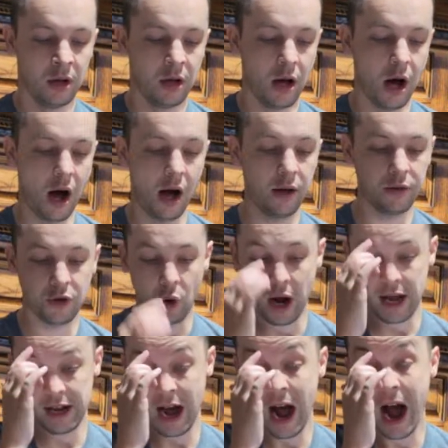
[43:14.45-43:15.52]
so
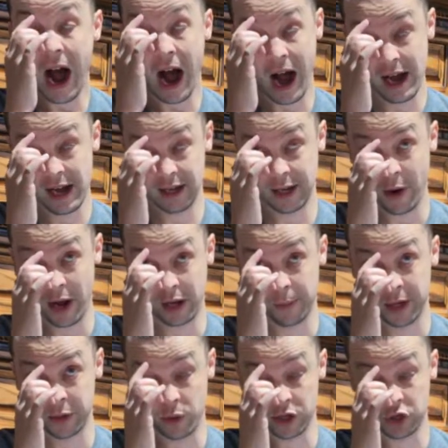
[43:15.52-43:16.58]
I highly
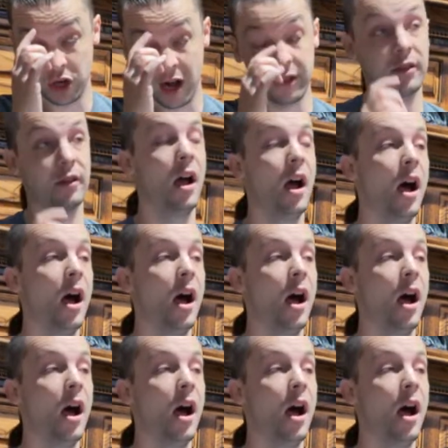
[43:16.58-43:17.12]
recommend one-shots.